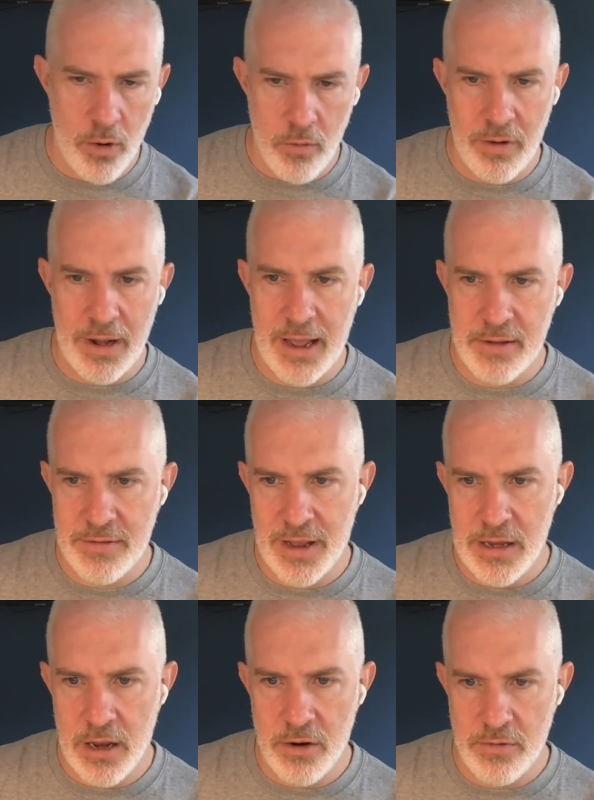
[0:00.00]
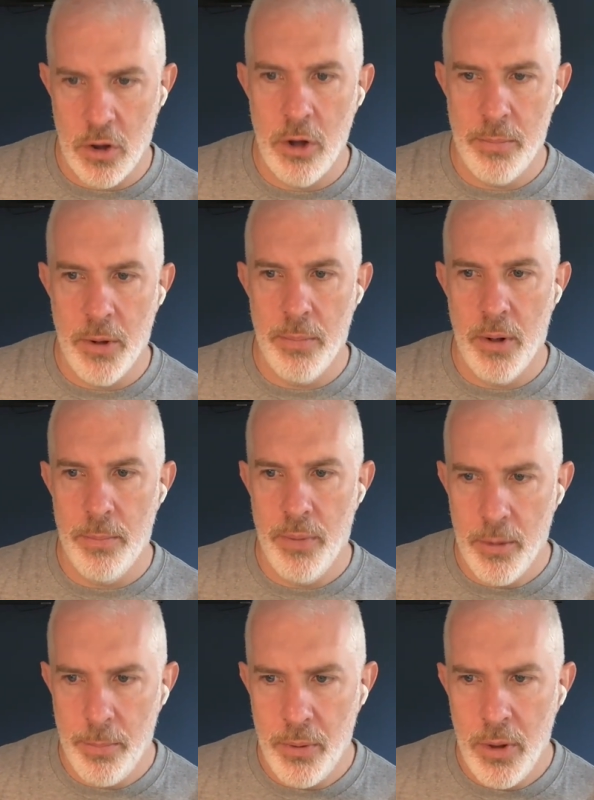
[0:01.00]
over the last 10 years, up, up, up,
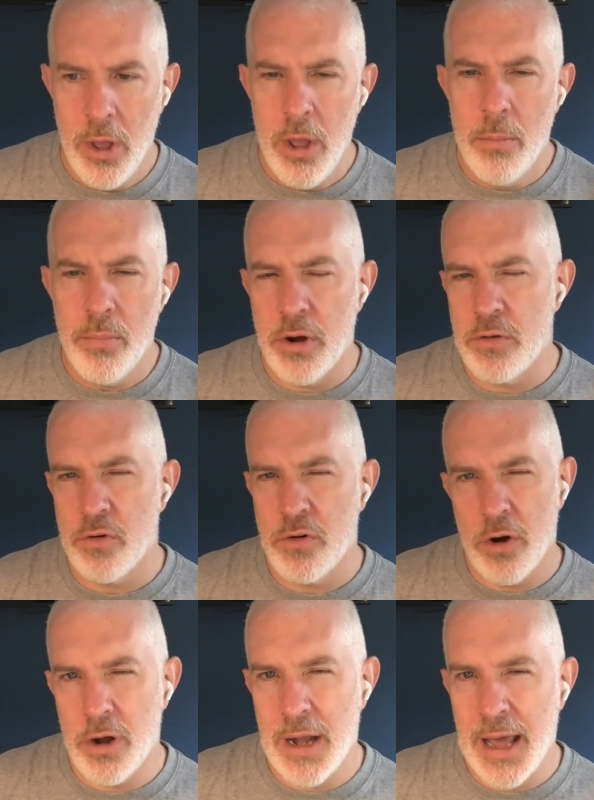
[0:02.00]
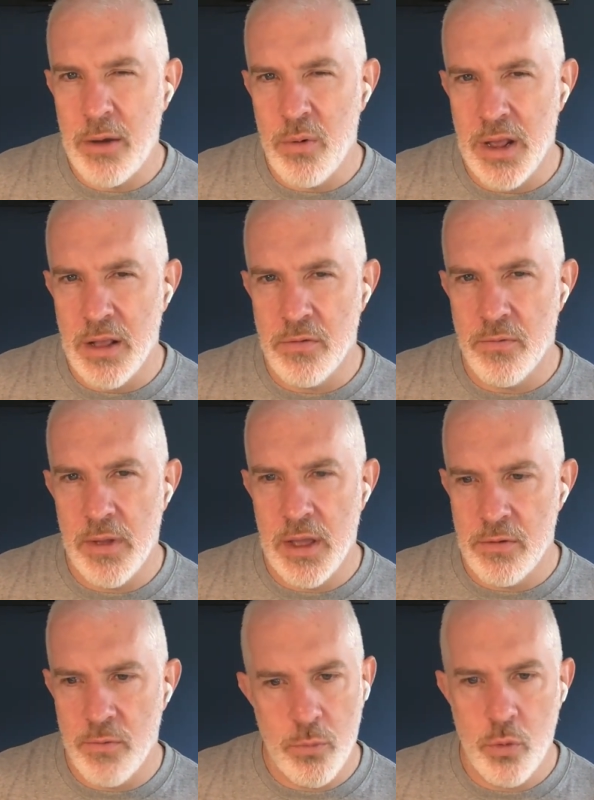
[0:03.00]
up. But its return on equity
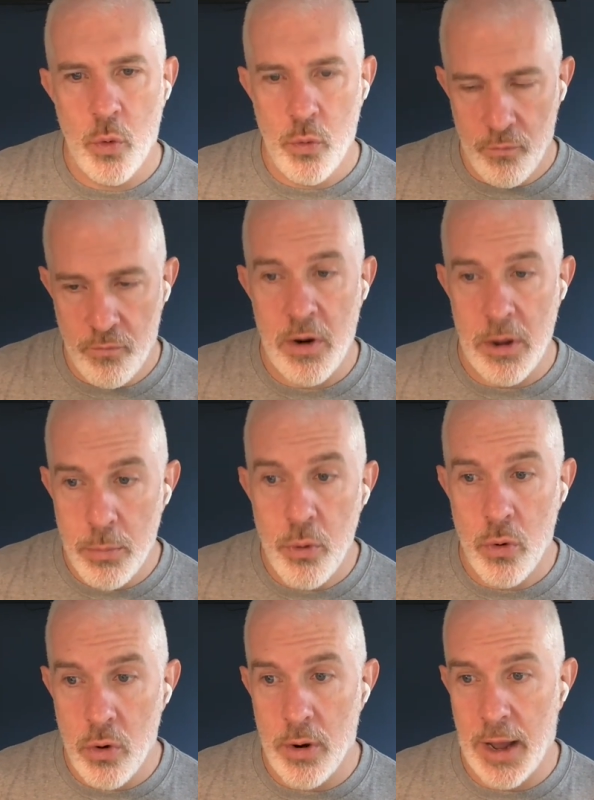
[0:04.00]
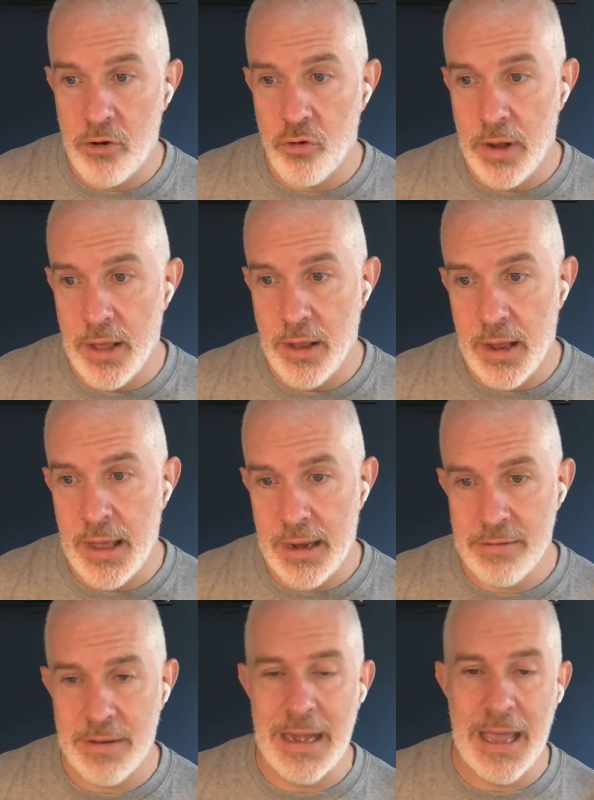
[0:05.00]
is very poor, actually. It
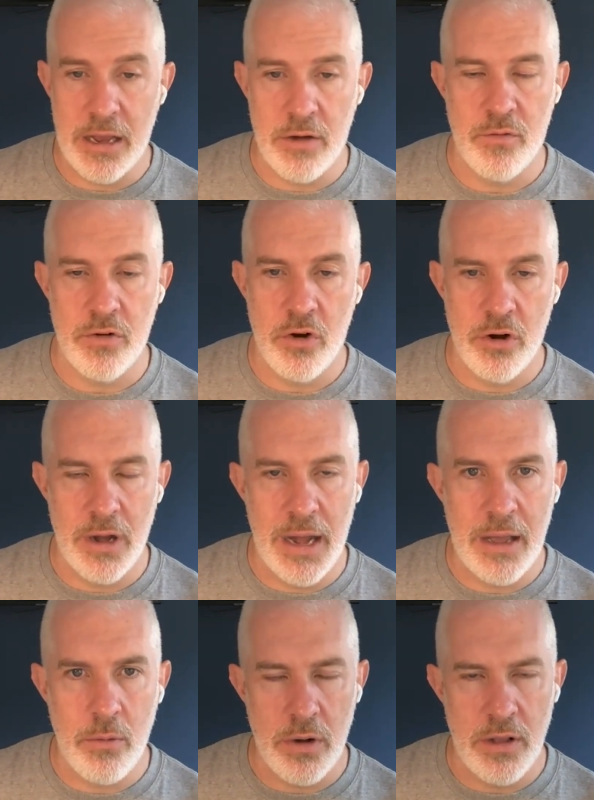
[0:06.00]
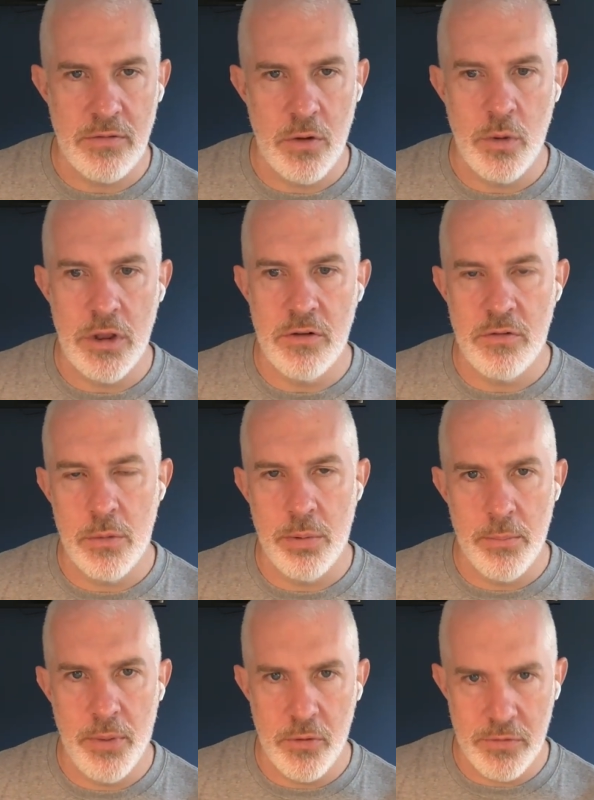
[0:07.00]
has a negative return on equity. So when you
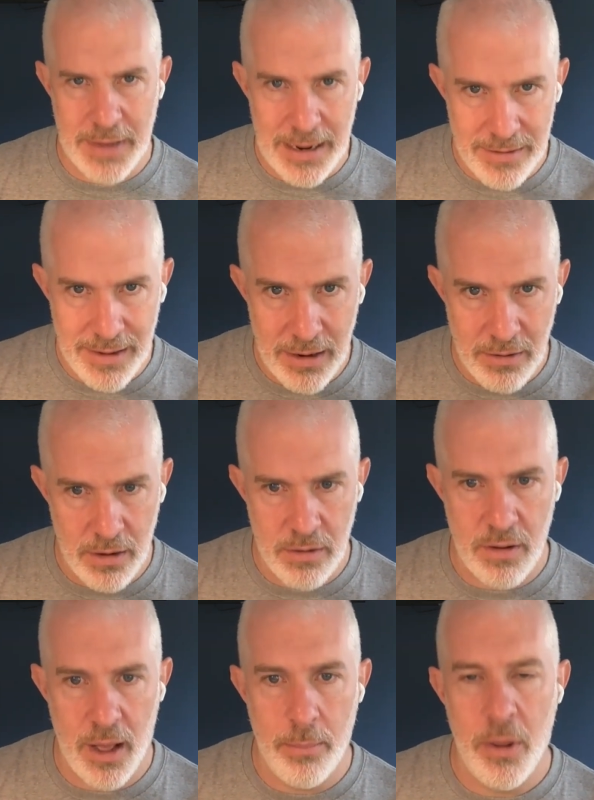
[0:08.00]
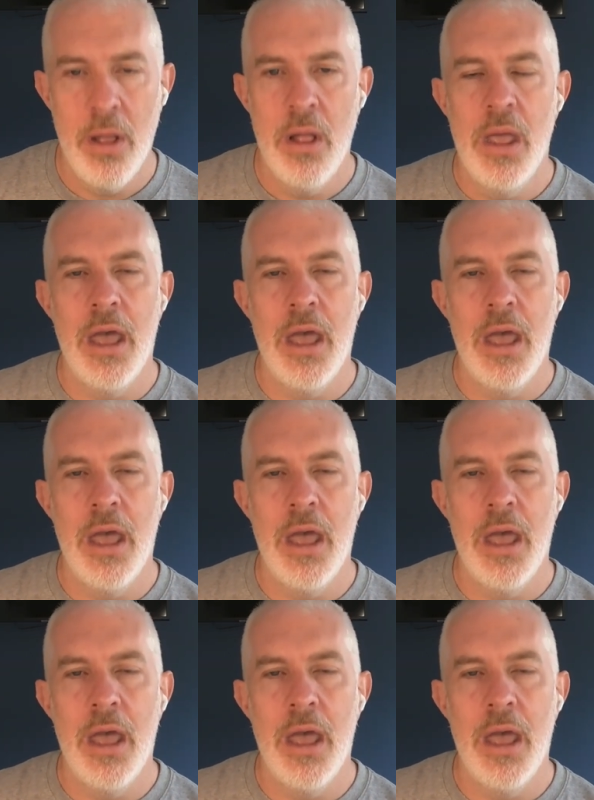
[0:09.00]
superimpose that data on top,